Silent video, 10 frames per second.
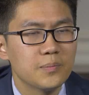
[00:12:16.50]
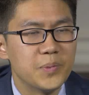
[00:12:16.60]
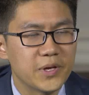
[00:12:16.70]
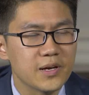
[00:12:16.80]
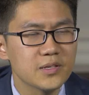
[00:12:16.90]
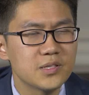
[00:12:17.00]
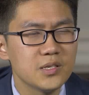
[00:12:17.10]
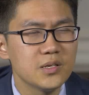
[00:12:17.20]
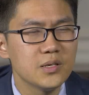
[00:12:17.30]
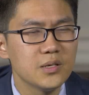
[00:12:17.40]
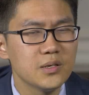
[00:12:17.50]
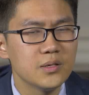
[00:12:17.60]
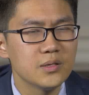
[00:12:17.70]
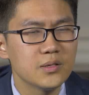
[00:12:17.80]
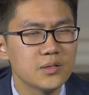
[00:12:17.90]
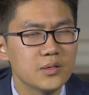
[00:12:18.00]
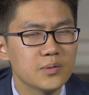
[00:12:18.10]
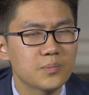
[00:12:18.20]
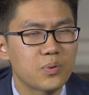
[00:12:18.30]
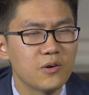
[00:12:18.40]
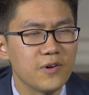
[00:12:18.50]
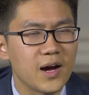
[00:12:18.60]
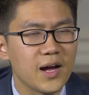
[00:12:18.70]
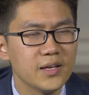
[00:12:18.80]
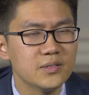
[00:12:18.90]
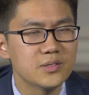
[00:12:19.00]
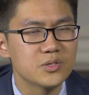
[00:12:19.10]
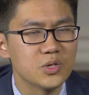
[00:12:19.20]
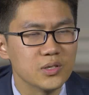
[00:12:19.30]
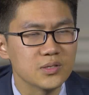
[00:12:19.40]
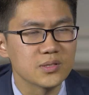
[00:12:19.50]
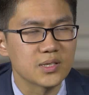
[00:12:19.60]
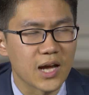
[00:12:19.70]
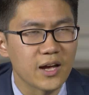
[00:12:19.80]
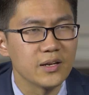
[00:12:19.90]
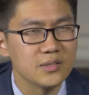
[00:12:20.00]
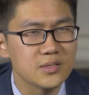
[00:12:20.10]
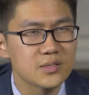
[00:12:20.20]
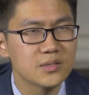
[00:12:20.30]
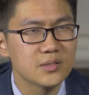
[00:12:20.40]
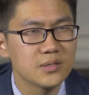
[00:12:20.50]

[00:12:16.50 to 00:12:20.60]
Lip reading: because he provides just guidance